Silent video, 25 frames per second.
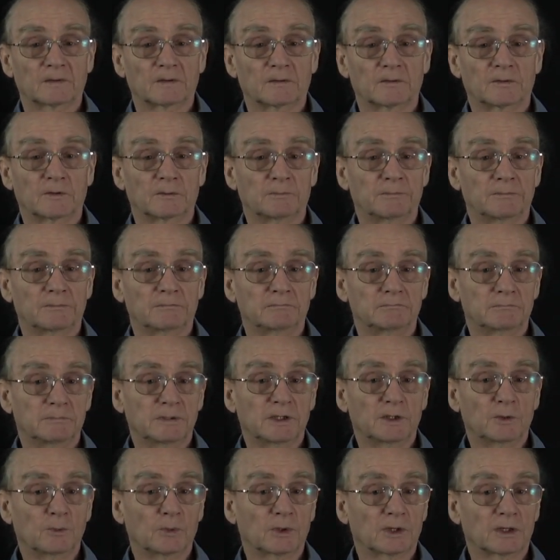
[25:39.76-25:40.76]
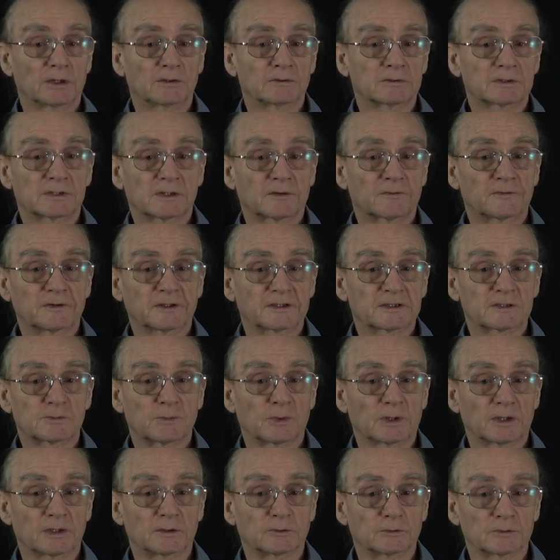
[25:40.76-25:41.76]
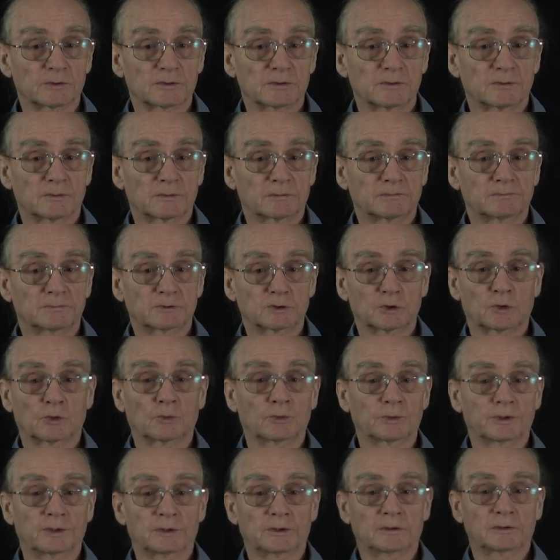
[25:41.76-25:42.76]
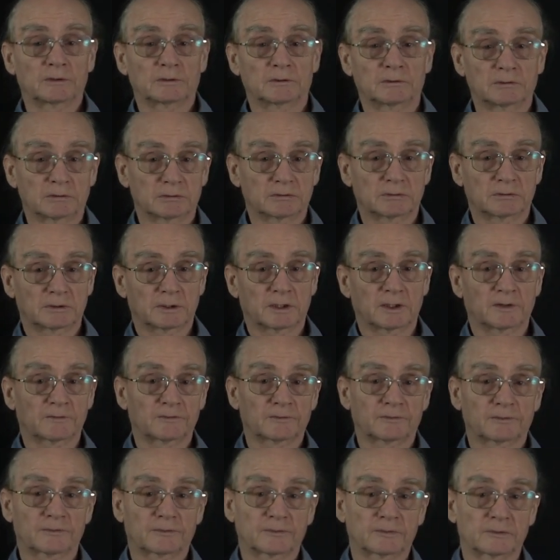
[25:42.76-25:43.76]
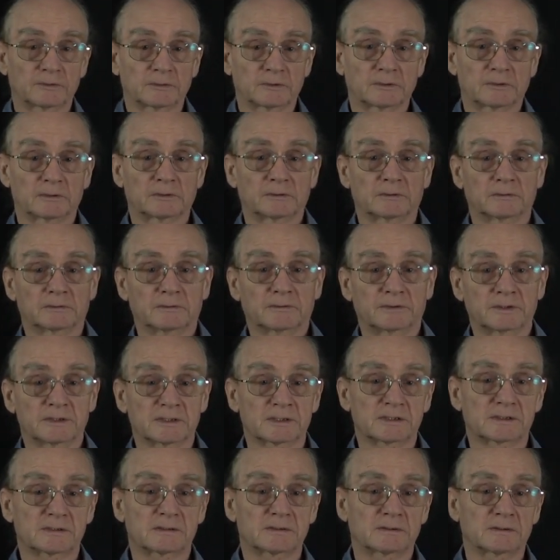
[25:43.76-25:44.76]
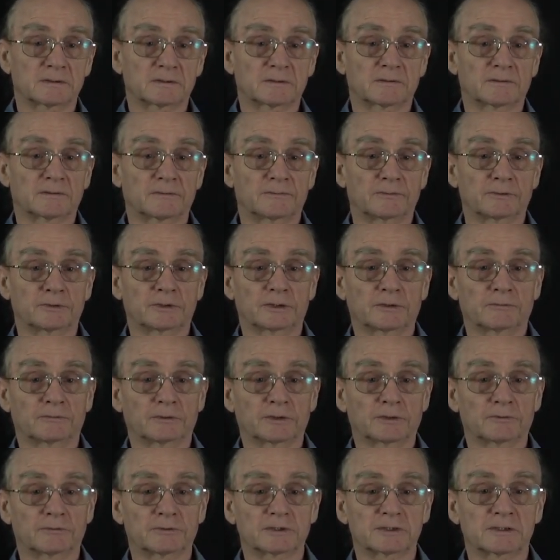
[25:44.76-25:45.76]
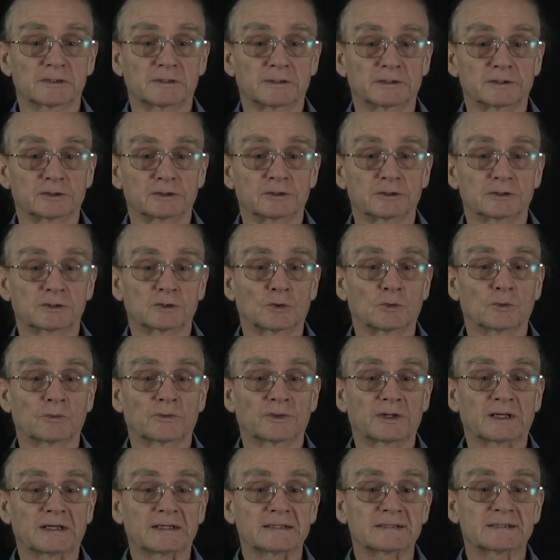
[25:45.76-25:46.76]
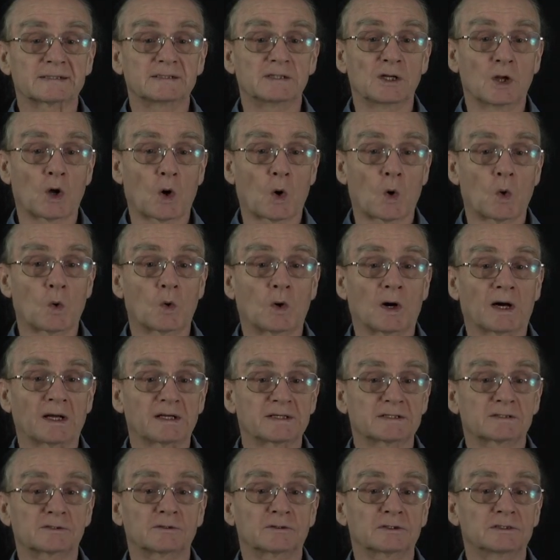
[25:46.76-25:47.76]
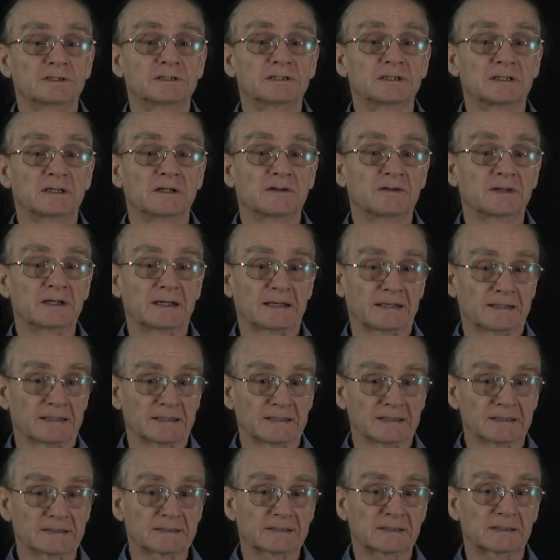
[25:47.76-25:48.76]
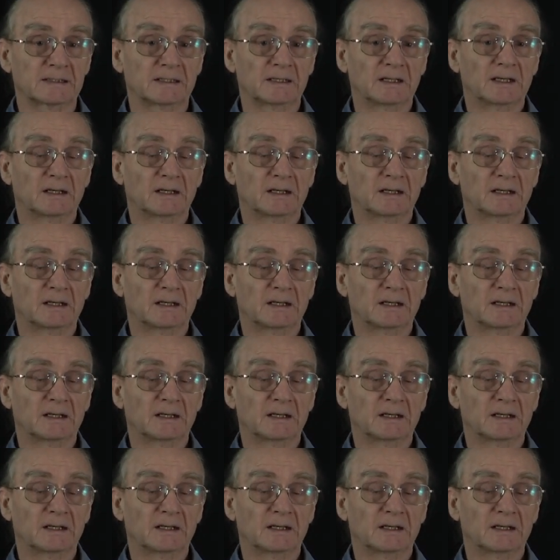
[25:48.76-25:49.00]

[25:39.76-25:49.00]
The mean values are fixed values, so we have this very rigorous relation. So there is no uncertainty in the L's,